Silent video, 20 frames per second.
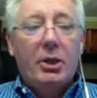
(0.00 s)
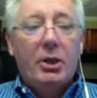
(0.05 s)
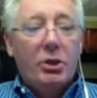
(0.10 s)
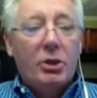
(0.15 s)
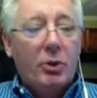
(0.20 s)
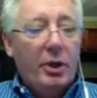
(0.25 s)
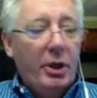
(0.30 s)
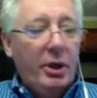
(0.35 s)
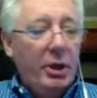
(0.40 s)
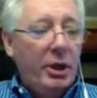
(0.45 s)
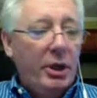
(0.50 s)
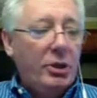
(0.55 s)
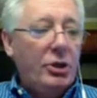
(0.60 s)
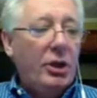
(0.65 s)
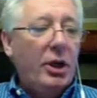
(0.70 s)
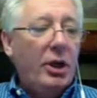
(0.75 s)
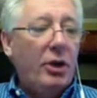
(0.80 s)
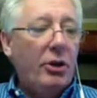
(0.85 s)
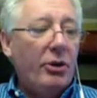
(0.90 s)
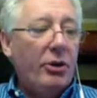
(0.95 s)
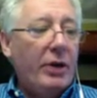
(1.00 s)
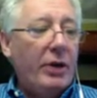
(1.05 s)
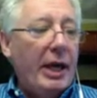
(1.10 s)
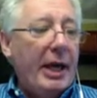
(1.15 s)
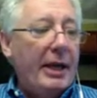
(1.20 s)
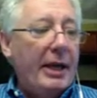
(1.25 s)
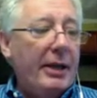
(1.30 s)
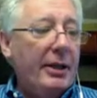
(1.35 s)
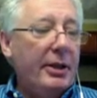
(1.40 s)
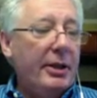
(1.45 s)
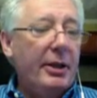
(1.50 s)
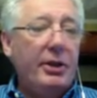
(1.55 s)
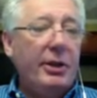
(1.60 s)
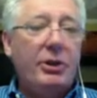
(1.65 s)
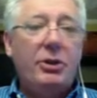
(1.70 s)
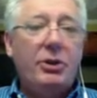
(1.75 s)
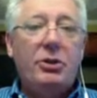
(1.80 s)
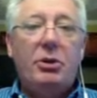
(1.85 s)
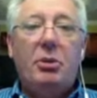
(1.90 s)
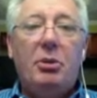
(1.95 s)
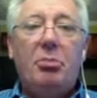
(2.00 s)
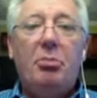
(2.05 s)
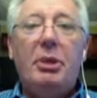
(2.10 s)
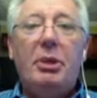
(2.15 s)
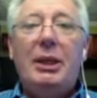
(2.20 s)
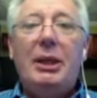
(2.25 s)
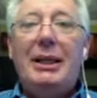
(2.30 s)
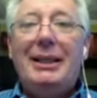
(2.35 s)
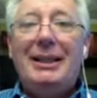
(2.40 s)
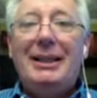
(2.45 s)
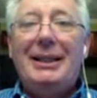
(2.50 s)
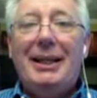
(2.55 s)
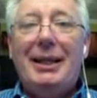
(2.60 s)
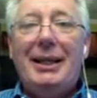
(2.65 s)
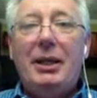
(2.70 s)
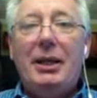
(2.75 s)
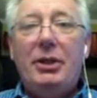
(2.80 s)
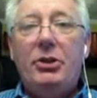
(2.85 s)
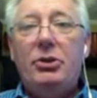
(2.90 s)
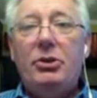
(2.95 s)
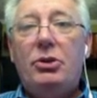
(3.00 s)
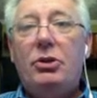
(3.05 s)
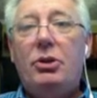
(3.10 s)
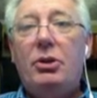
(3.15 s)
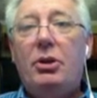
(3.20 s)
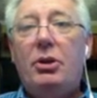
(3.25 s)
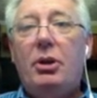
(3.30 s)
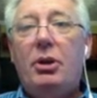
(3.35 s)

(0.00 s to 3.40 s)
So in a nutshell, that is the Big Lens